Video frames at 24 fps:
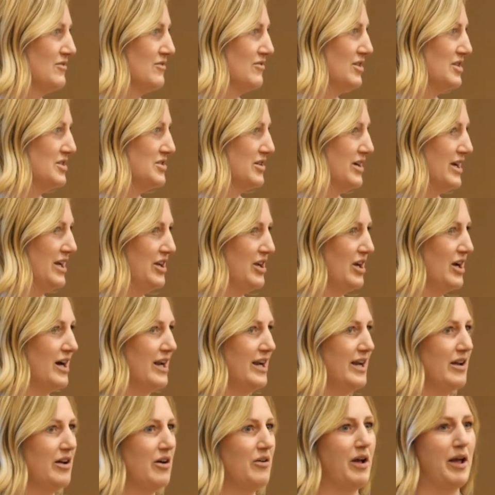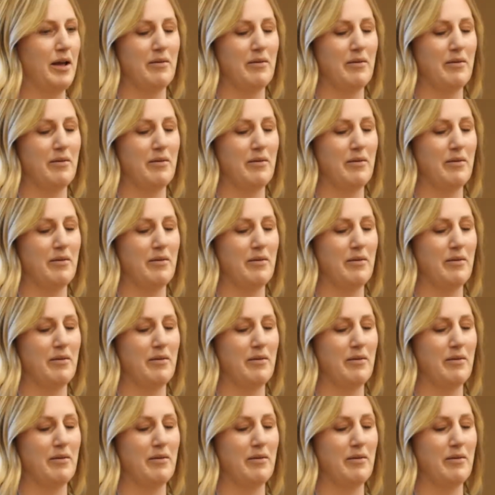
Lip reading: Raise your hand, you got it? Okay.